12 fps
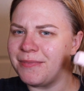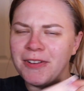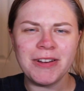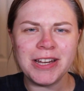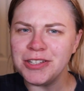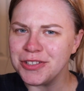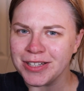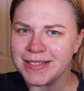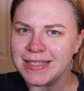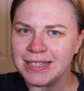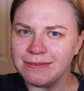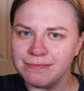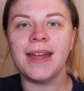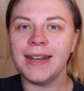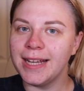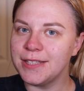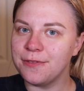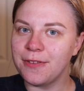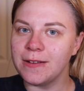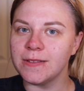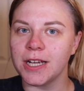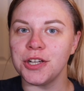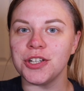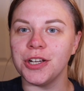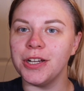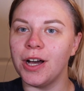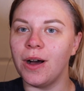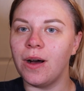Very interesting. Next for foundation,